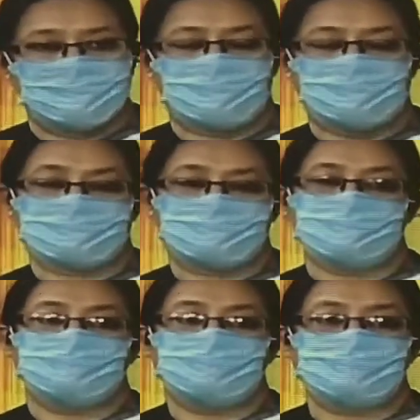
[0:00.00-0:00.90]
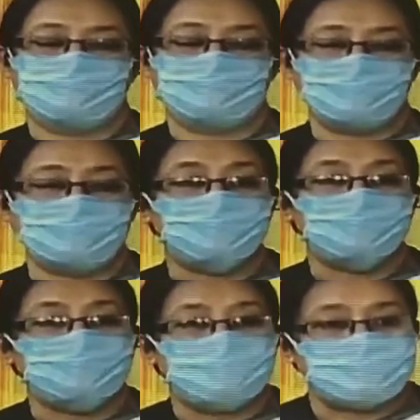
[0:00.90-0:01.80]
your SPW teacher to
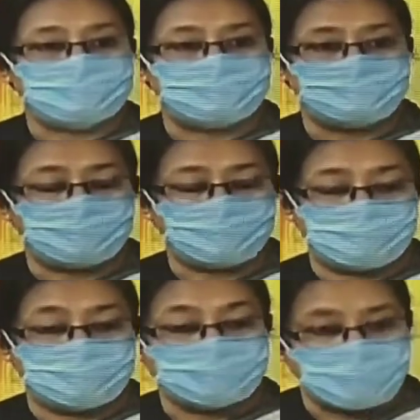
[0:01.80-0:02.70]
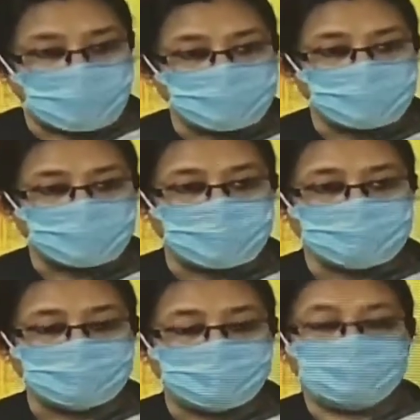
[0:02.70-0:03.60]
supervise that program. It is your program.
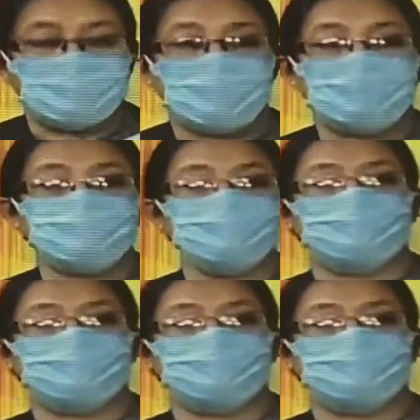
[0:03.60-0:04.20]
And you are